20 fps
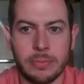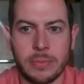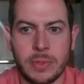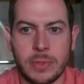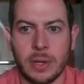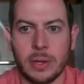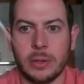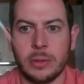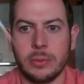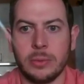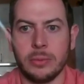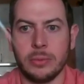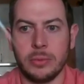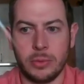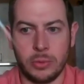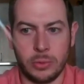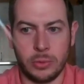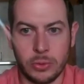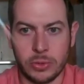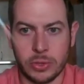So
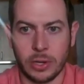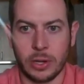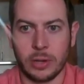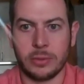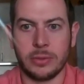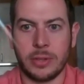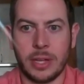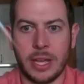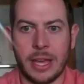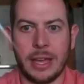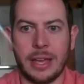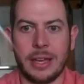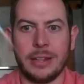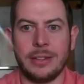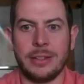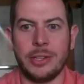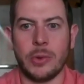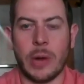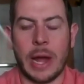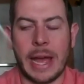you do so
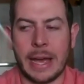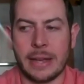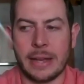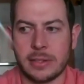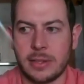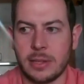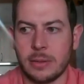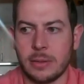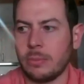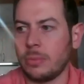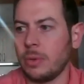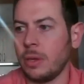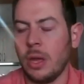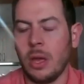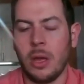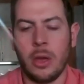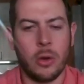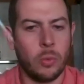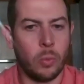and you ask them